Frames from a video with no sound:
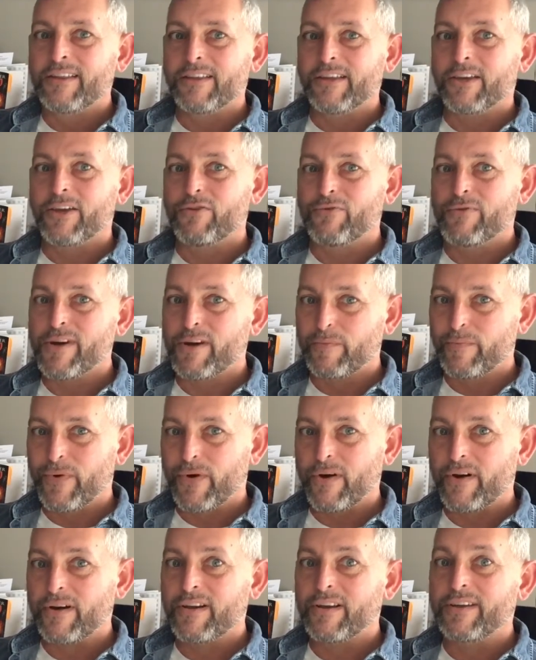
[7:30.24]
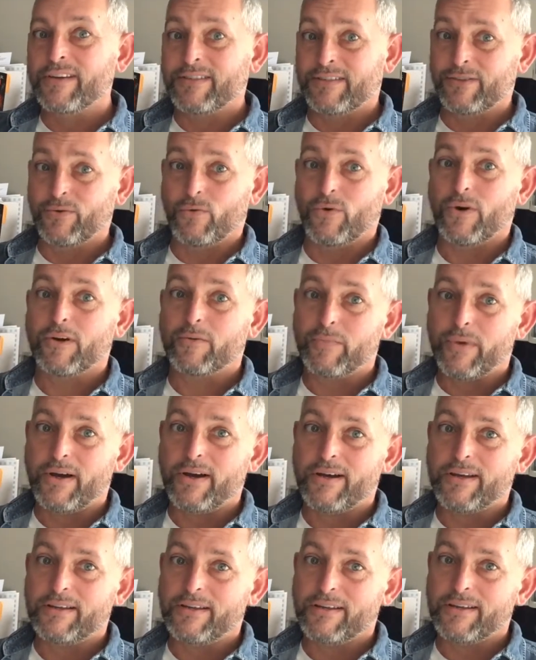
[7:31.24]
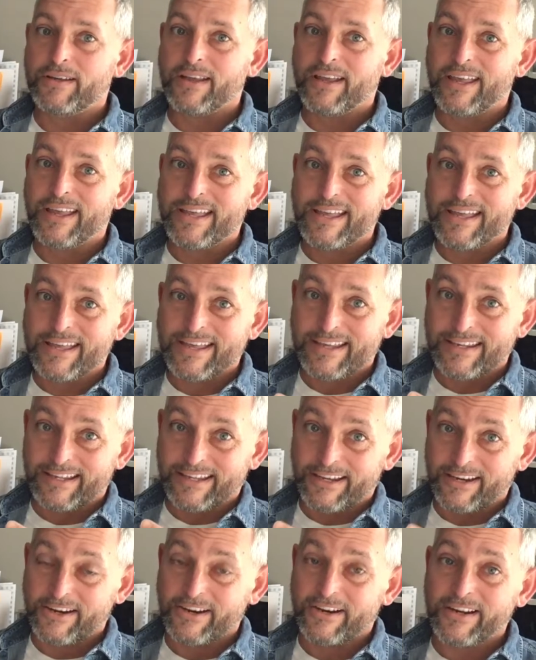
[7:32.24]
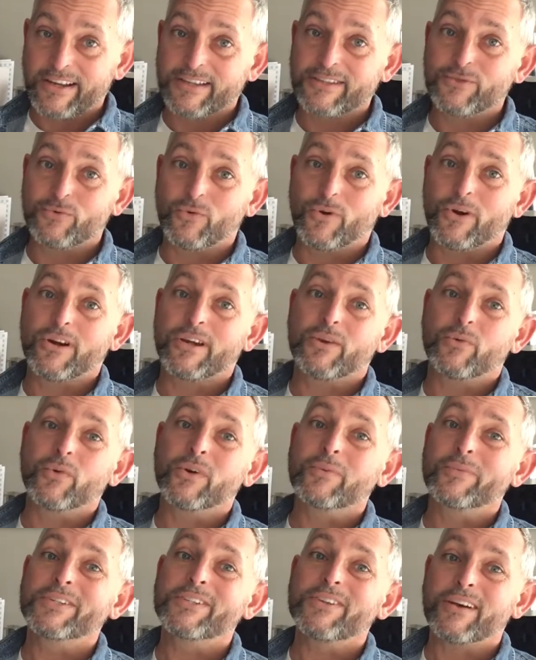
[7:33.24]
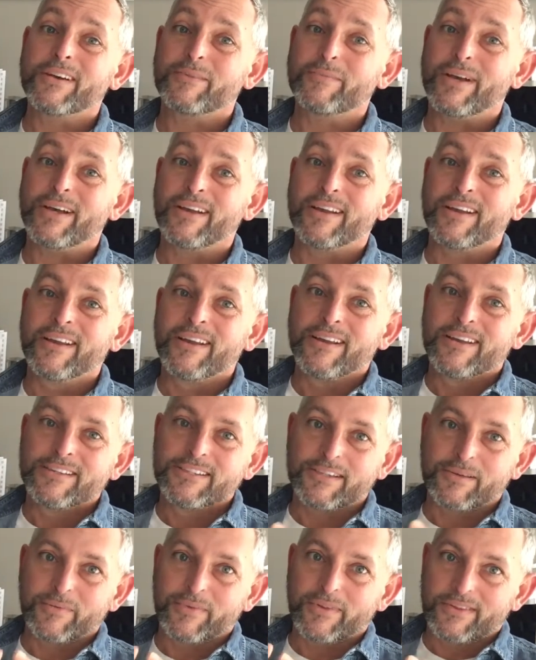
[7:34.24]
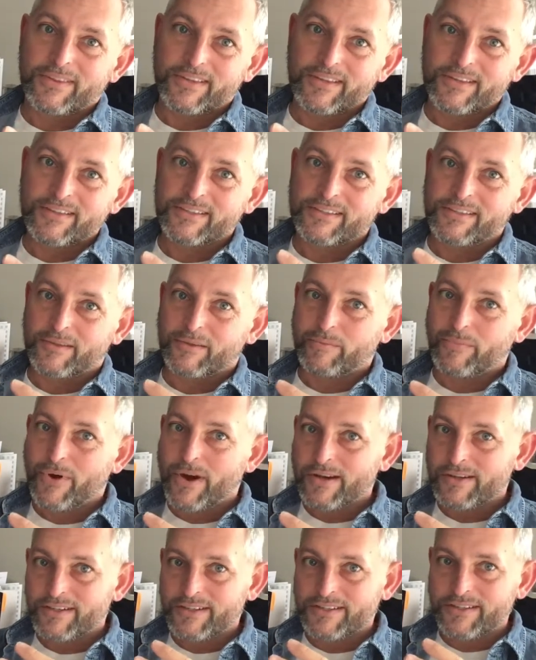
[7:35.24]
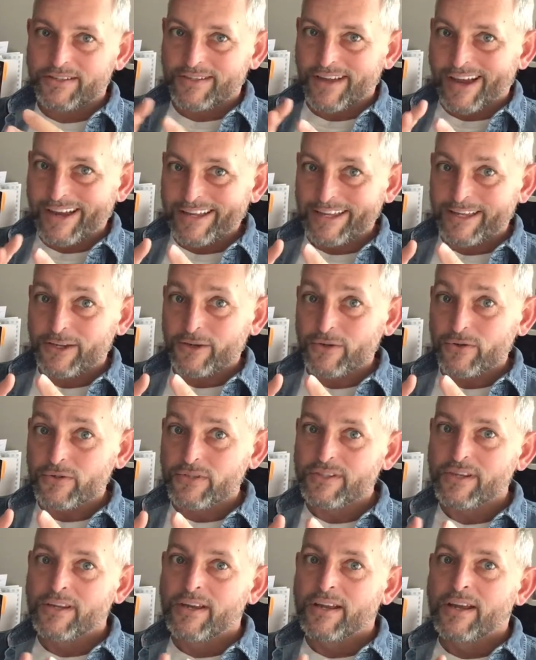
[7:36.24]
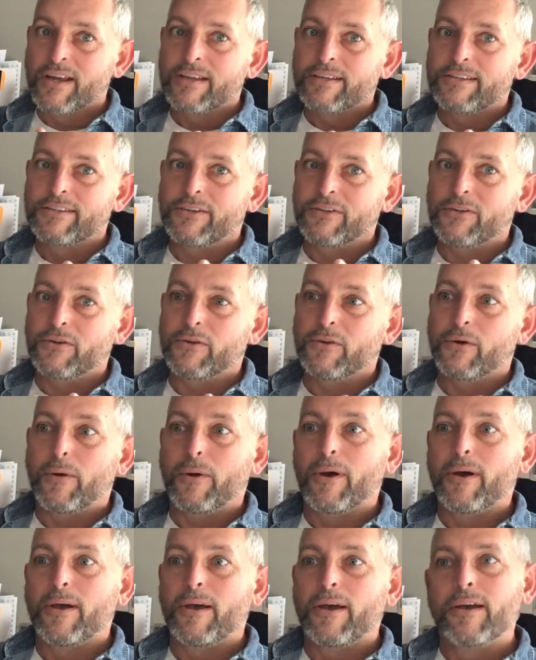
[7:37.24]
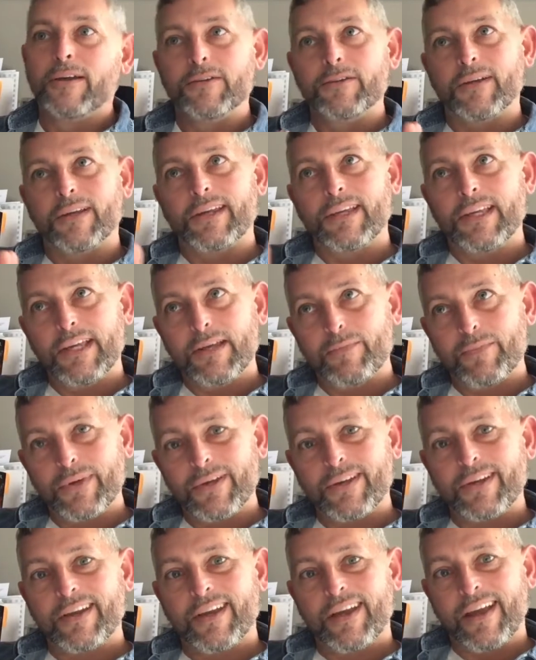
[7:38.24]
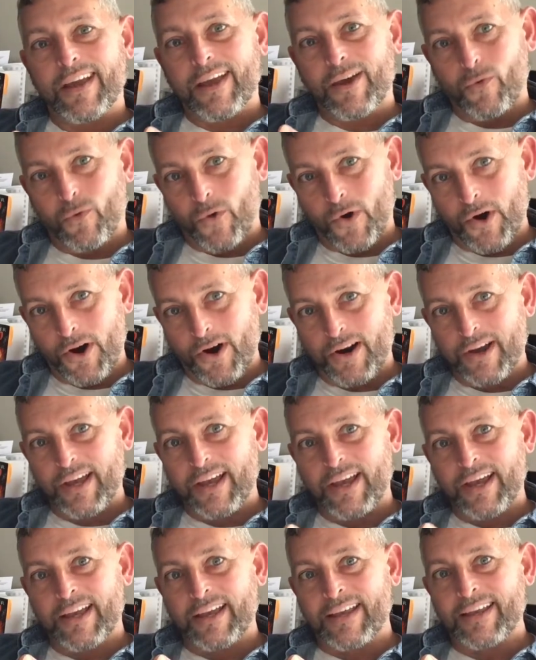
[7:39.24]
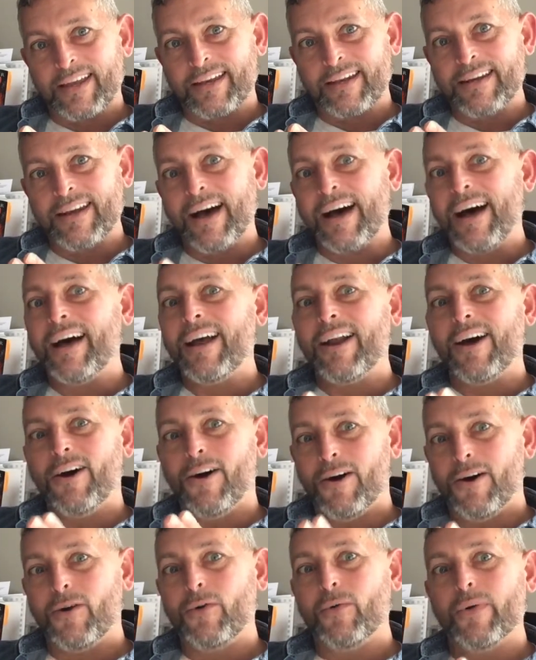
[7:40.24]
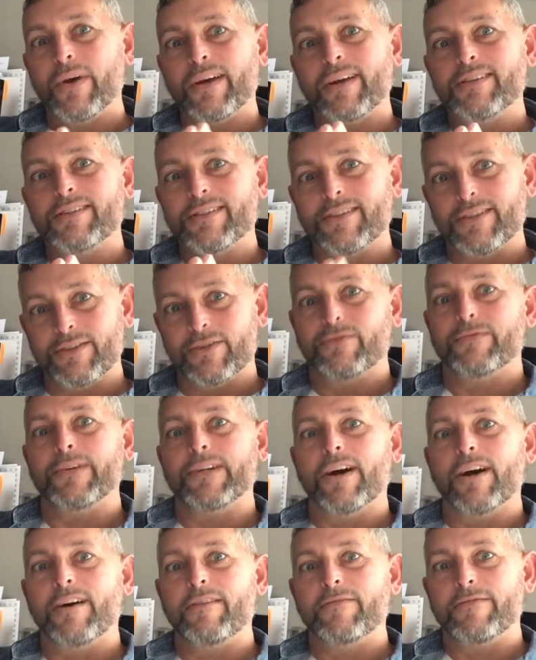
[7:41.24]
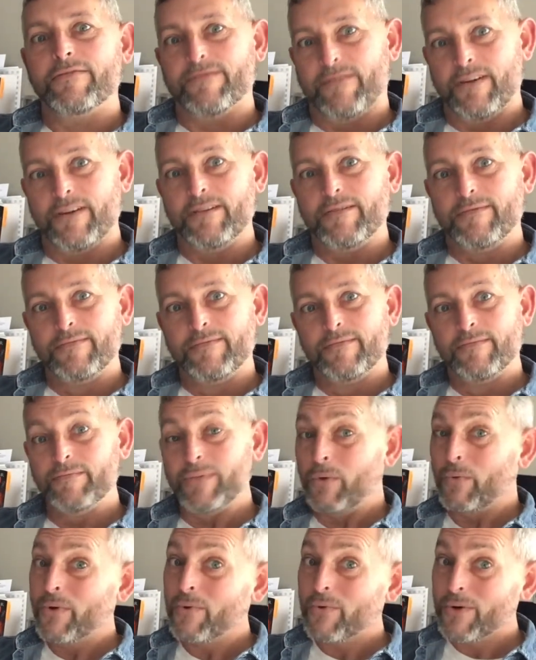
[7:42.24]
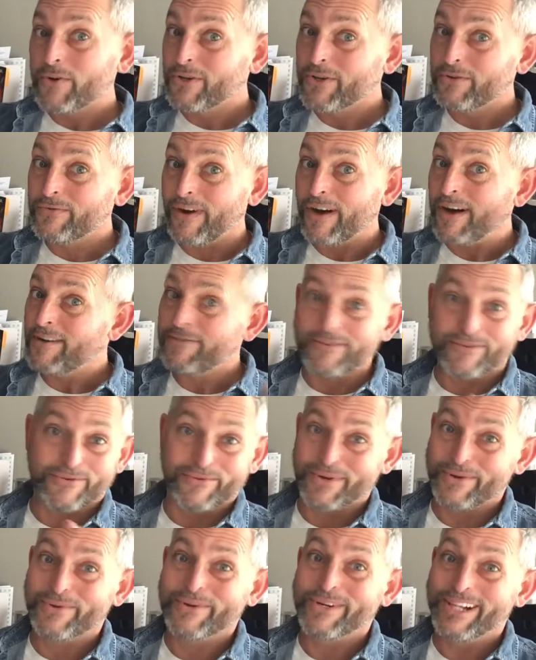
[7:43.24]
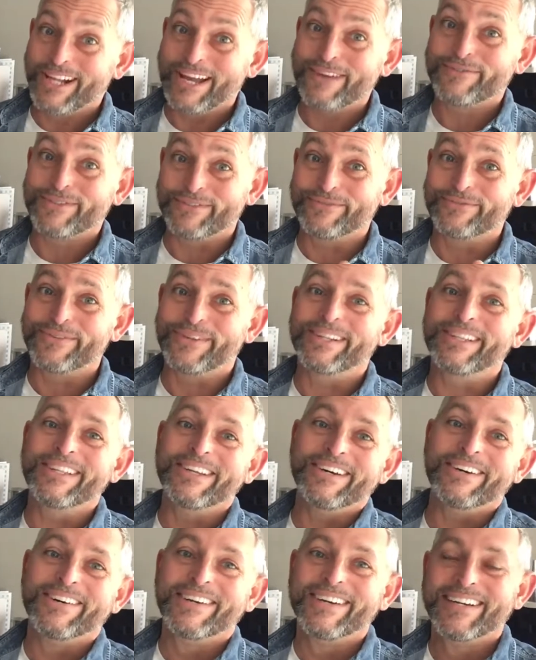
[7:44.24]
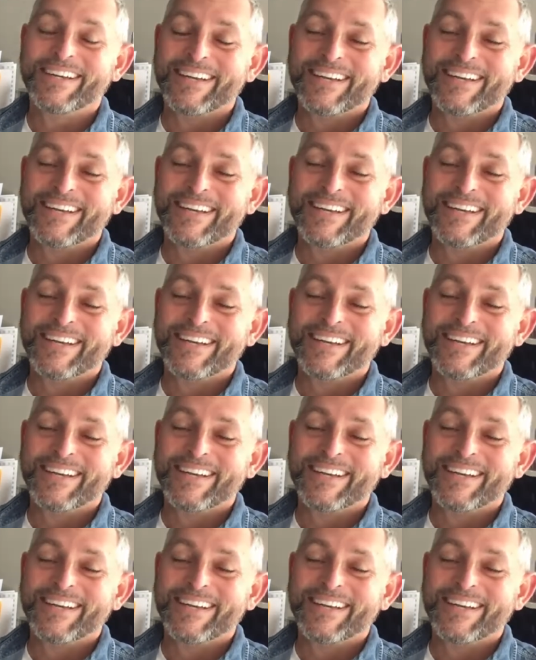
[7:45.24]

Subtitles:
The career part is the work behind it. And there is work, and we're going to be talking about some of the things and the practices I use to keep it work and not always goofing off fun. But we will goof off and we will have some fun though.